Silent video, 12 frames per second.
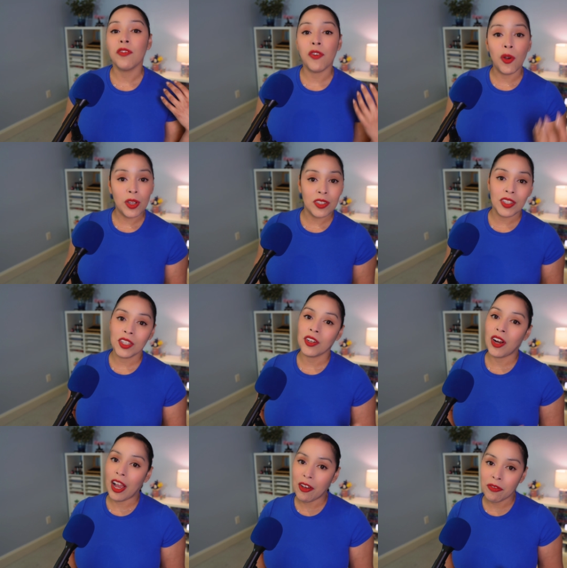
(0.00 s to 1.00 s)
focusing
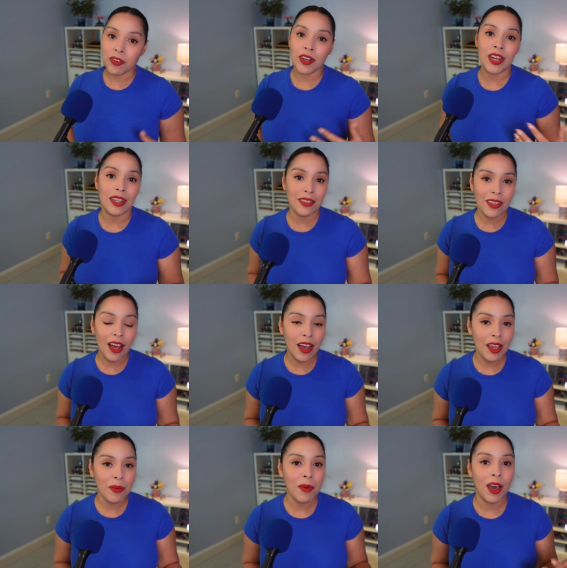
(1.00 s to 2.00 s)
your effort and
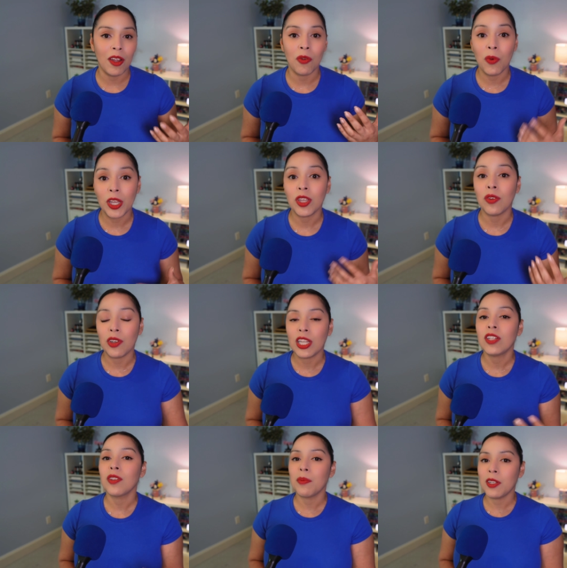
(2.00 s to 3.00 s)
time on what you
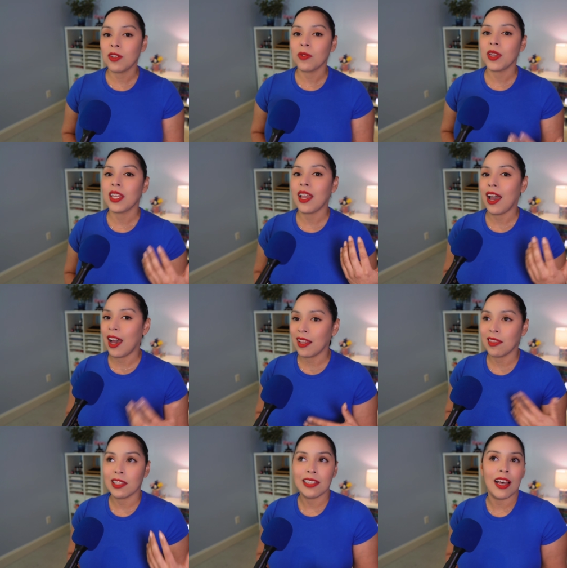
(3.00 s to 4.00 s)
need to be doing
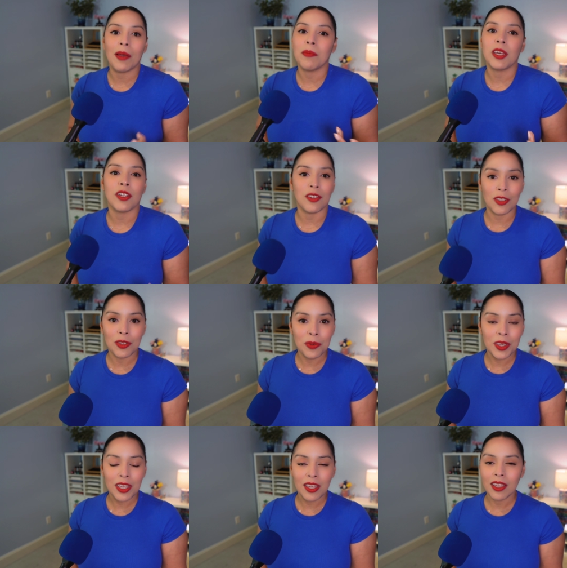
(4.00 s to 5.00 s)
at the time that you're
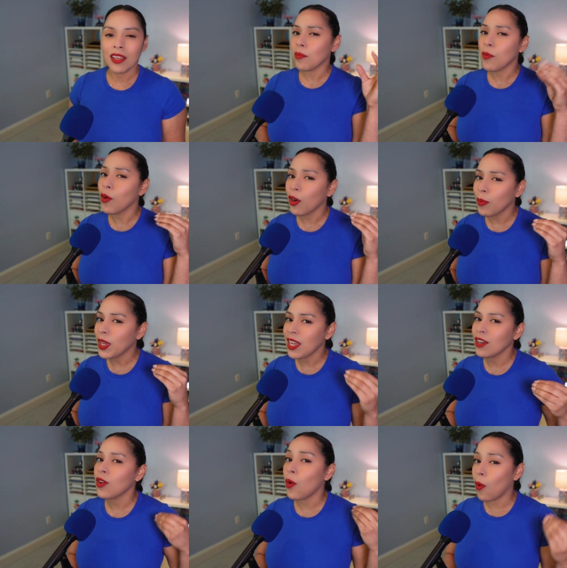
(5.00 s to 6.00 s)
doing it, the more we
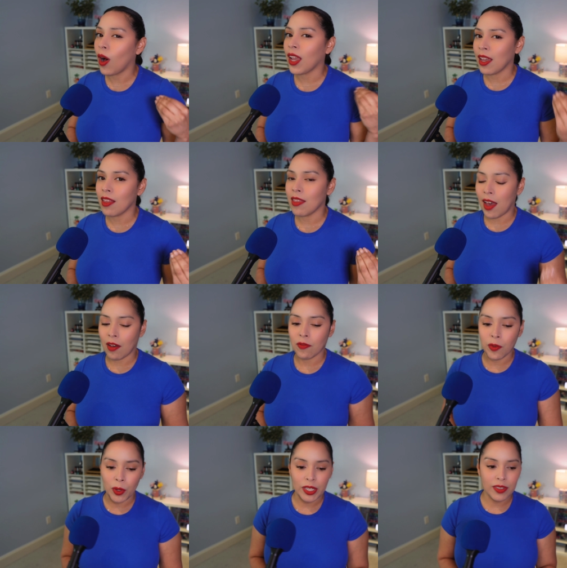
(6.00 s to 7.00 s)
can quiet that
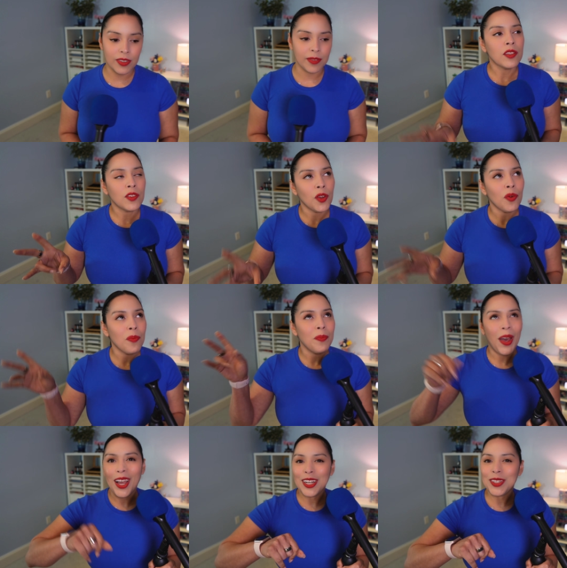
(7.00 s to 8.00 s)
voice. So,
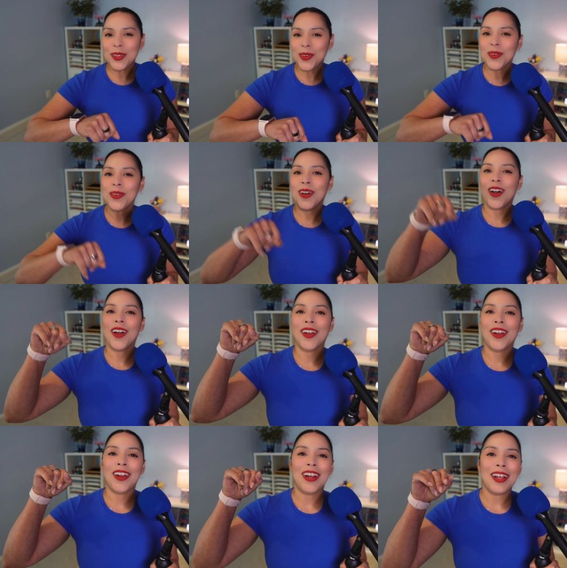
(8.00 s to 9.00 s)
back to
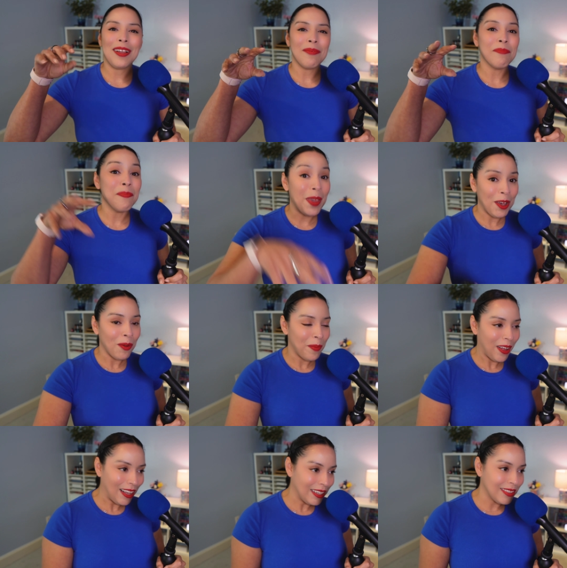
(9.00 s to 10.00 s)
our
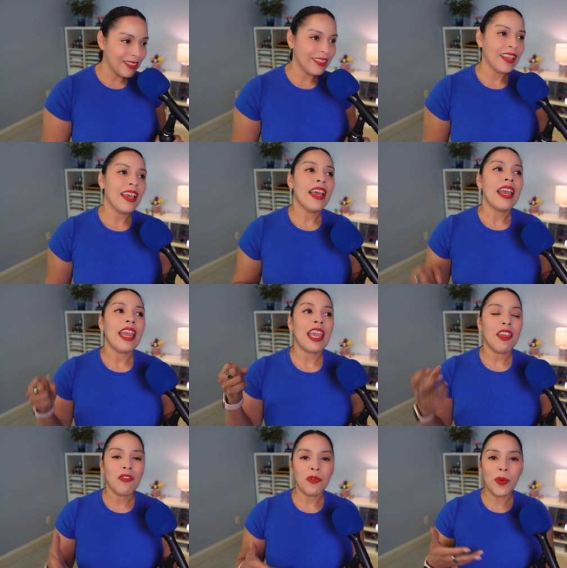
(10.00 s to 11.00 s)
mailbox,
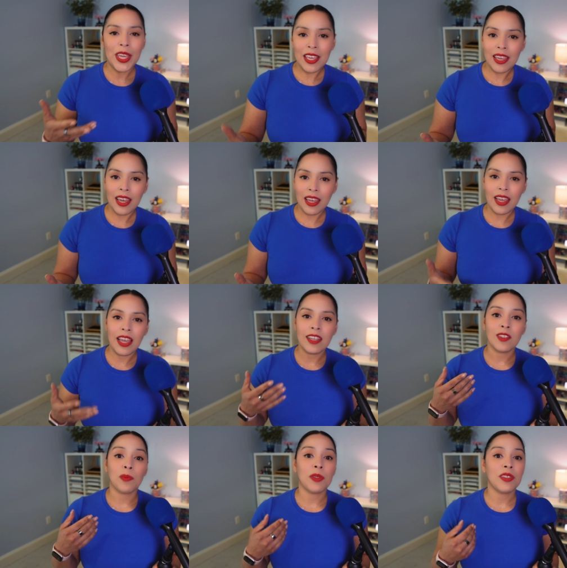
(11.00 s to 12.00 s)
if we get a
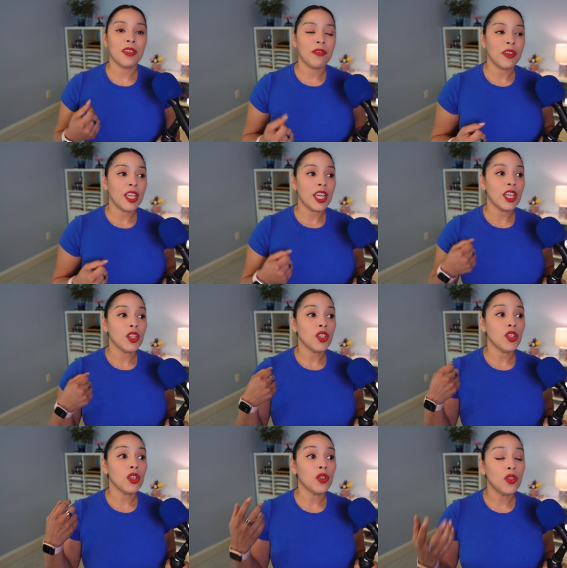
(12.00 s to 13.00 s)
specific
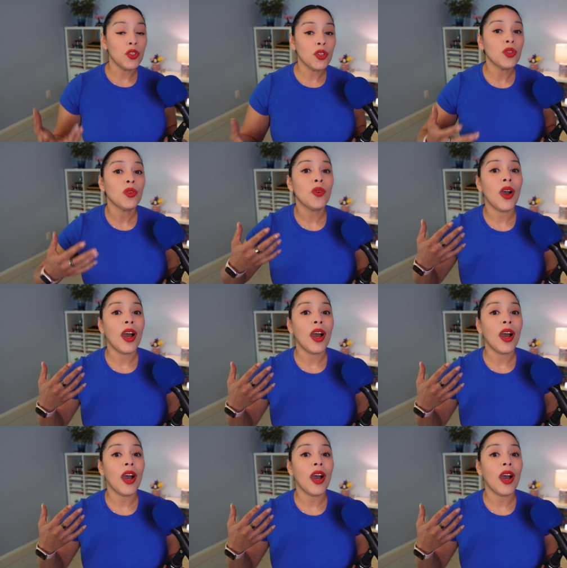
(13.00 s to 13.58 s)
to do